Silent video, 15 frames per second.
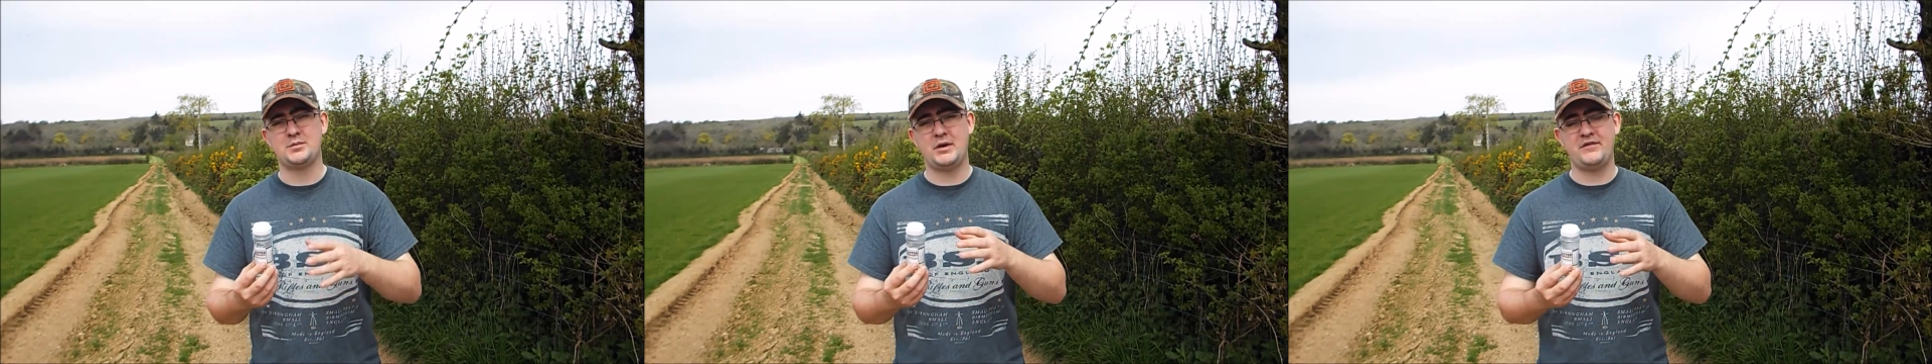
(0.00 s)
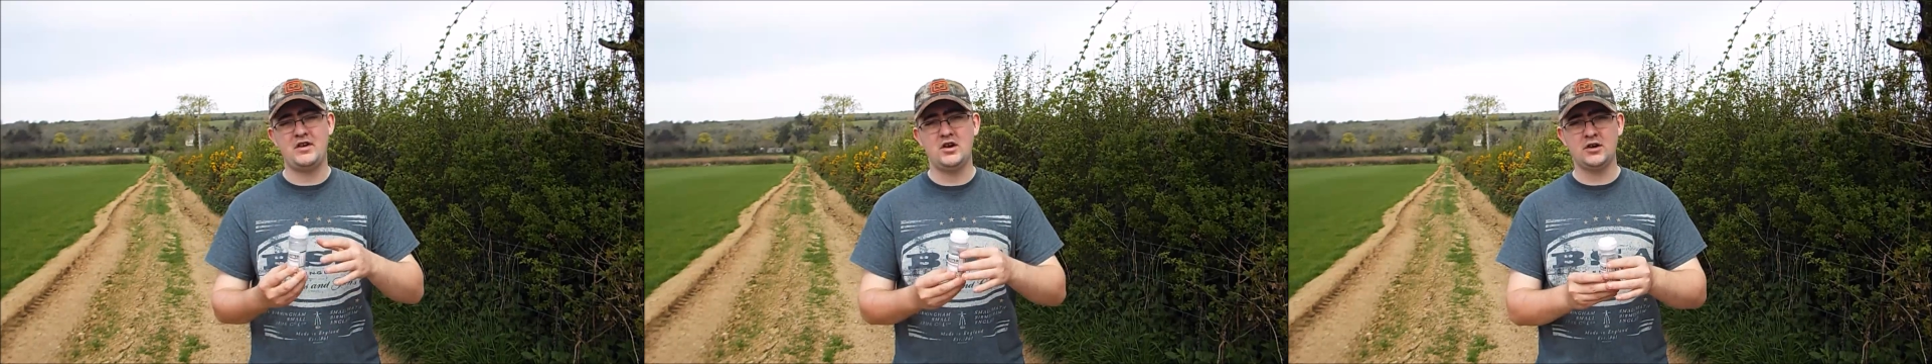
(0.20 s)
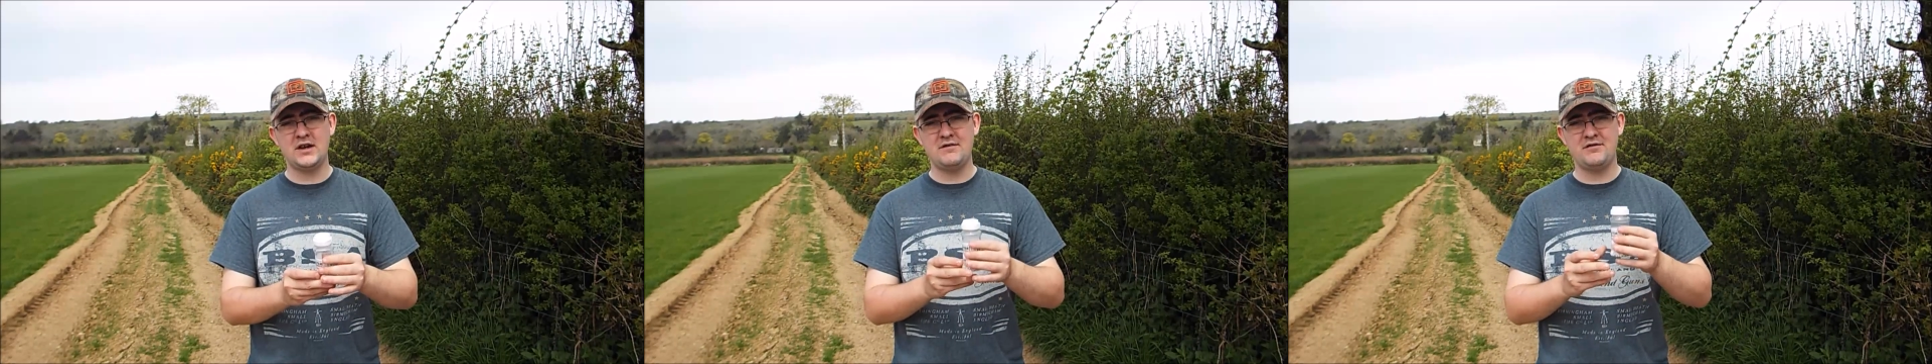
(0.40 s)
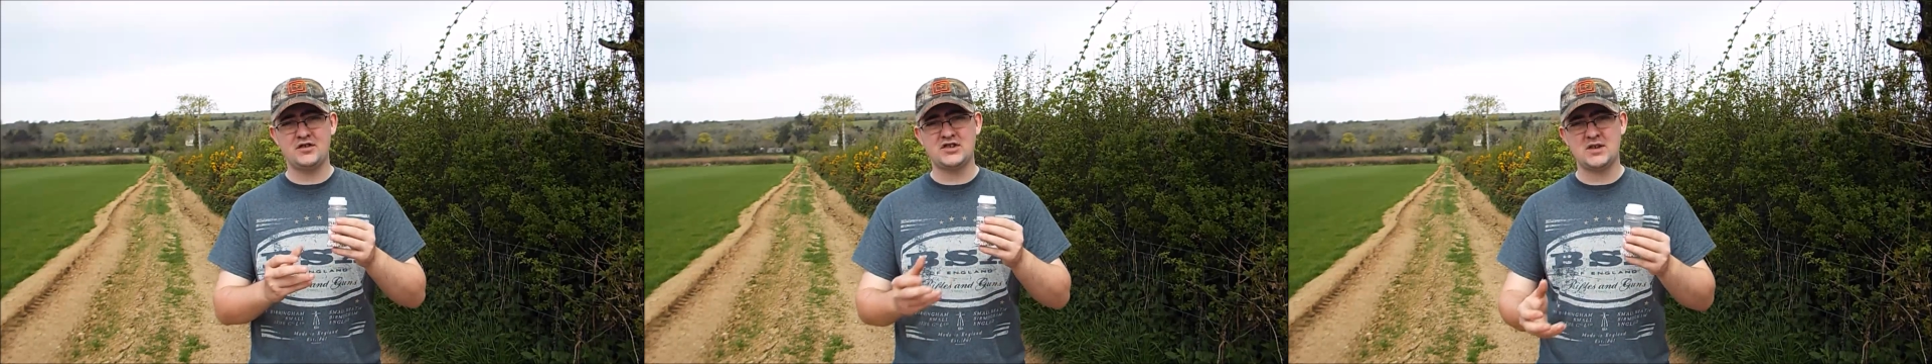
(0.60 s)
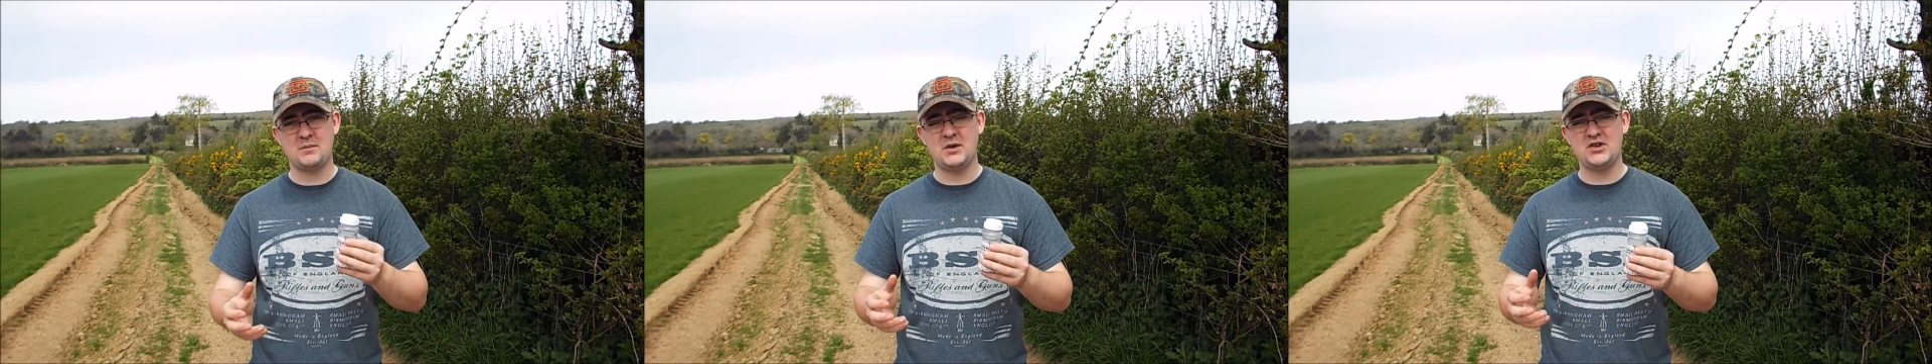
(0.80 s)
But if you're looking for
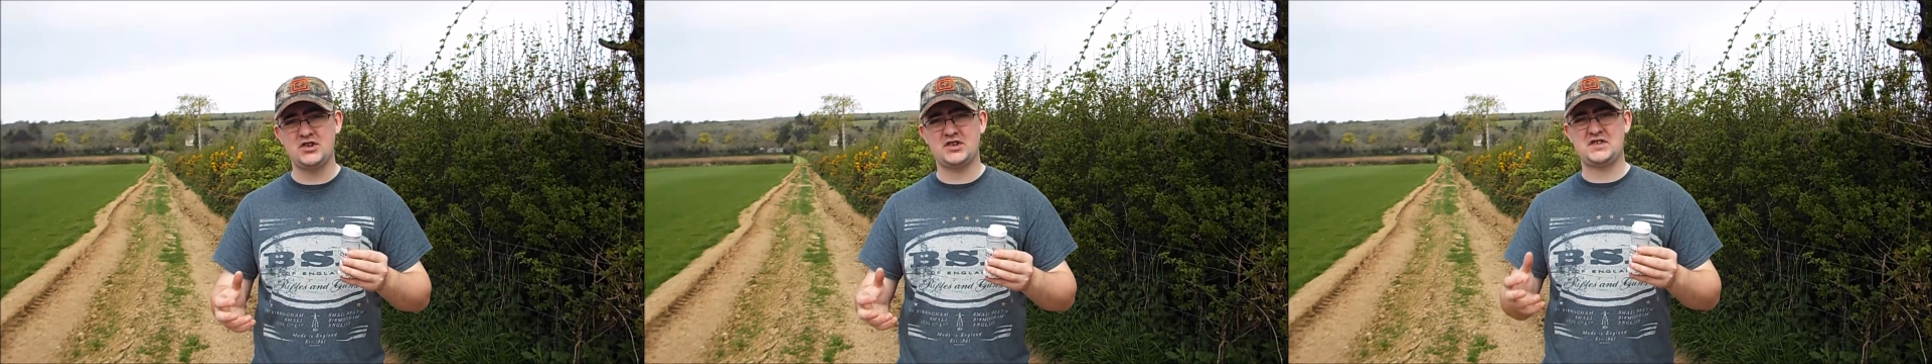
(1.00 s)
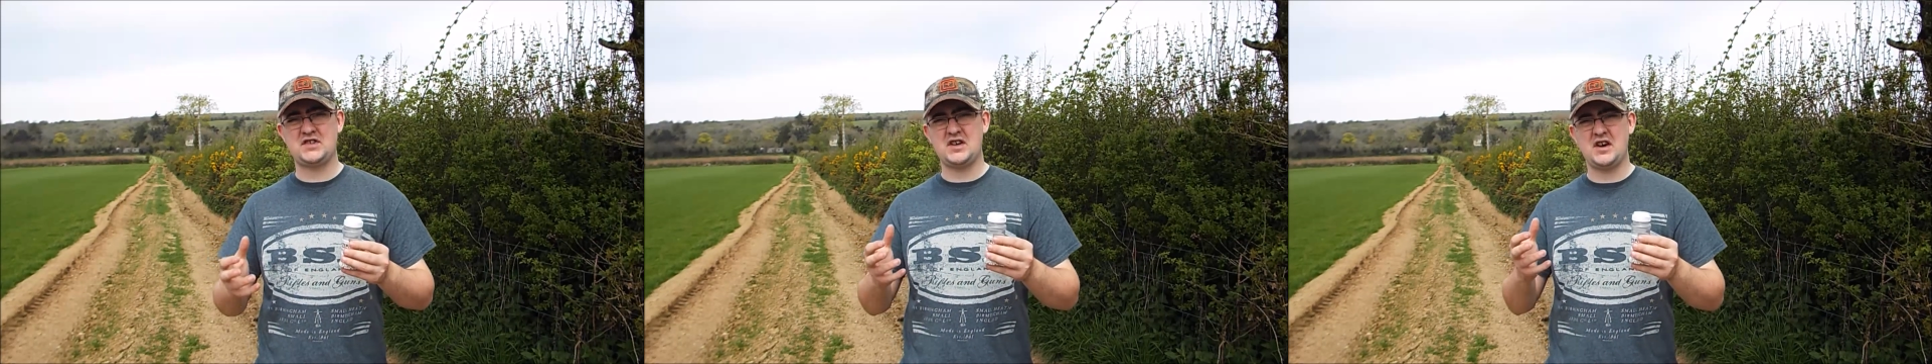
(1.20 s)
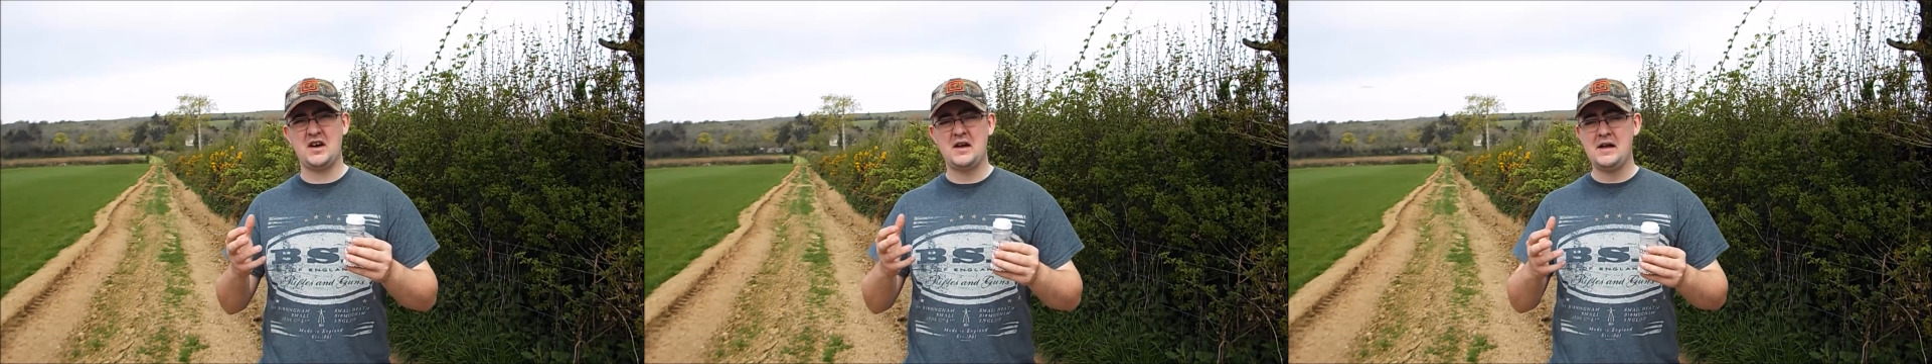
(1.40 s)
something just to,